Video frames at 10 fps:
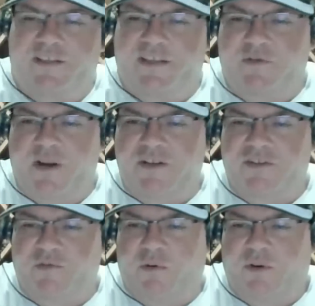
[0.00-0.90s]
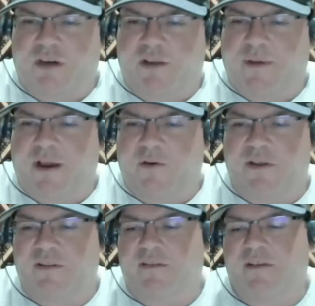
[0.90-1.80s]
situations where we're going to come out
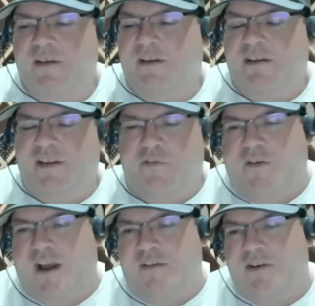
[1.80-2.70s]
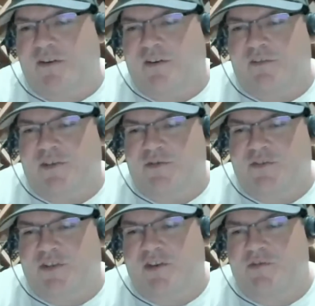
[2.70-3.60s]
with you know 500 new
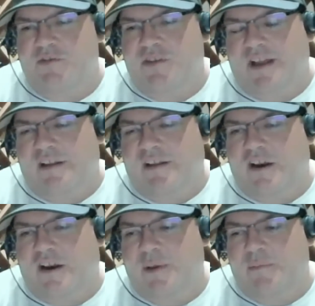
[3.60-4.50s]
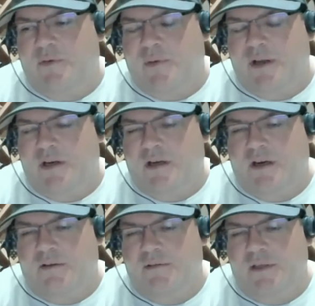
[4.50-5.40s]
SKUs like a lot of people, but
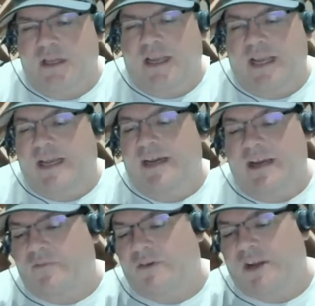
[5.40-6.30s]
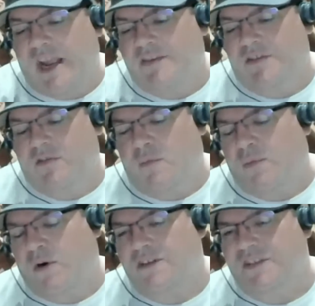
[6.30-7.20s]
uh, and in every case they're
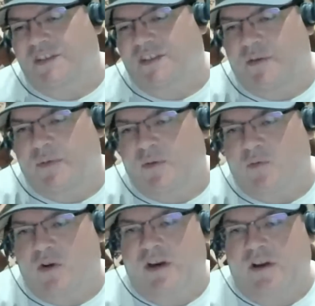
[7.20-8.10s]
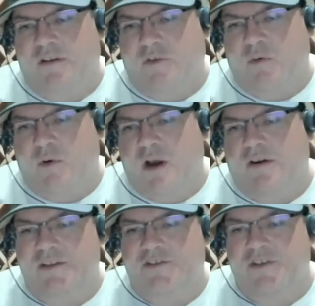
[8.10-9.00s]
all projects that we've been working on for a while
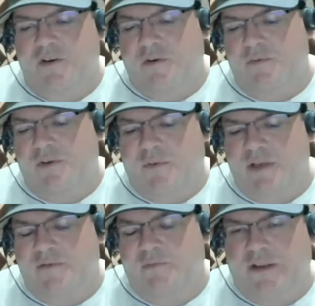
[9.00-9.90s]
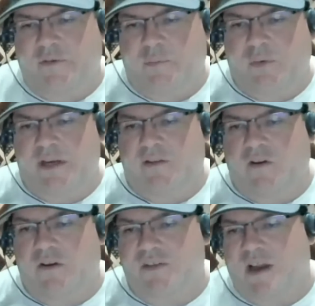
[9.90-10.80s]
as you know you know we, we have a pretty
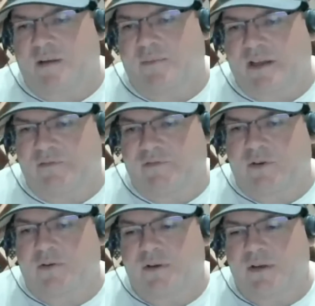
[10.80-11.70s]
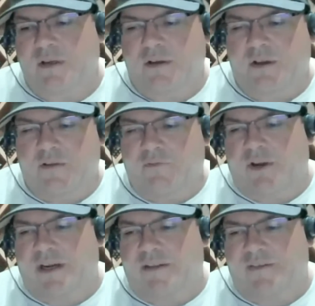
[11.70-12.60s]
long timeline for for
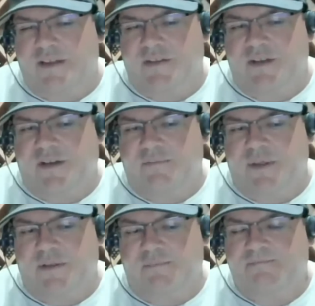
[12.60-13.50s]
getting things done but